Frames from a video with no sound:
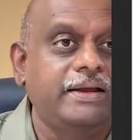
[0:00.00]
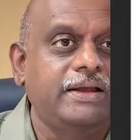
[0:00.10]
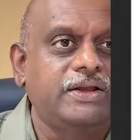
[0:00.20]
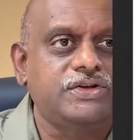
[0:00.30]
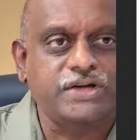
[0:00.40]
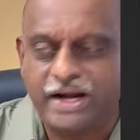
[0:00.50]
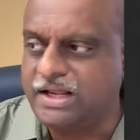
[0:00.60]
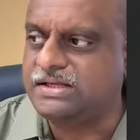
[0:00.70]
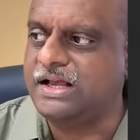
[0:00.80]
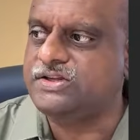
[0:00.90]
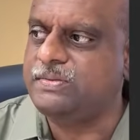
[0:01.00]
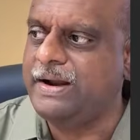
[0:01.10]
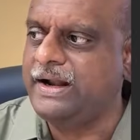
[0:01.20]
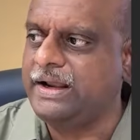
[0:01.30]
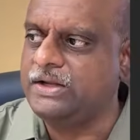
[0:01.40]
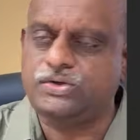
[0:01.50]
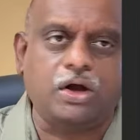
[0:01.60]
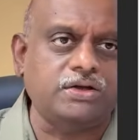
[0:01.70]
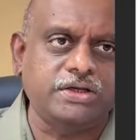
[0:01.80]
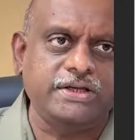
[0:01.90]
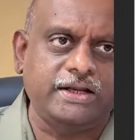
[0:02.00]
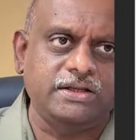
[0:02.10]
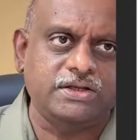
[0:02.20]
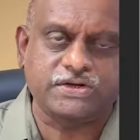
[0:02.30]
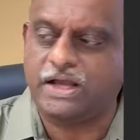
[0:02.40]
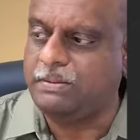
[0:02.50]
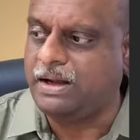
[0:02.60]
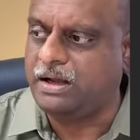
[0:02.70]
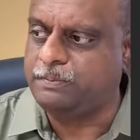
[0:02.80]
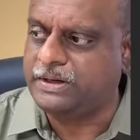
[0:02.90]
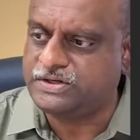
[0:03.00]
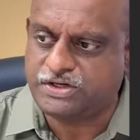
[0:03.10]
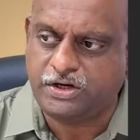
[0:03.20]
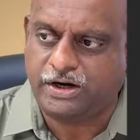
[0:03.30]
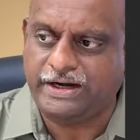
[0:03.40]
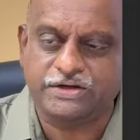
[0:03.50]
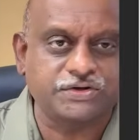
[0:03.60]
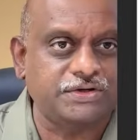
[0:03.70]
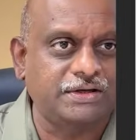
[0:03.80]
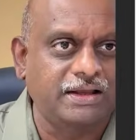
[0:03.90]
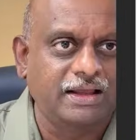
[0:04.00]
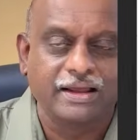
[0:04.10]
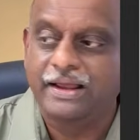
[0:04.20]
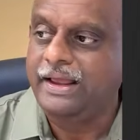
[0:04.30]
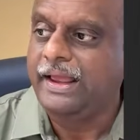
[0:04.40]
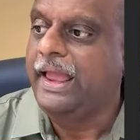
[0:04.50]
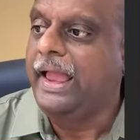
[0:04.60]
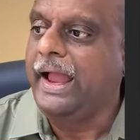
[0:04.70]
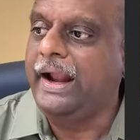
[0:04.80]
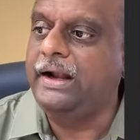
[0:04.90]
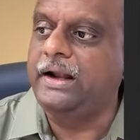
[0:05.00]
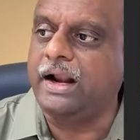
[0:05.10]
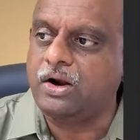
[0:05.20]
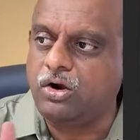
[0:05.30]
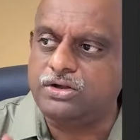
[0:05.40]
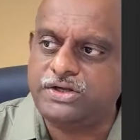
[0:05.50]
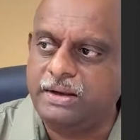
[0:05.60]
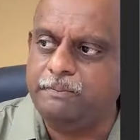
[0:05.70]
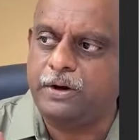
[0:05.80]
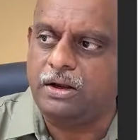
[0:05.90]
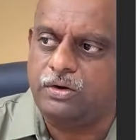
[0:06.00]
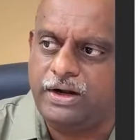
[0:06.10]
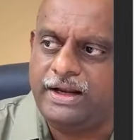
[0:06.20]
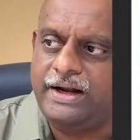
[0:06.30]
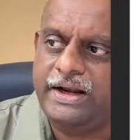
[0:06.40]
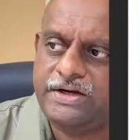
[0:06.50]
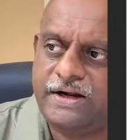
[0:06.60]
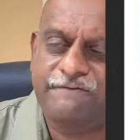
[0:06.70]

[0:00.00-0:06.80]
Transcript: Status asthmaticus, oxygen, SABA plus steroids. And drug causing bronchodilation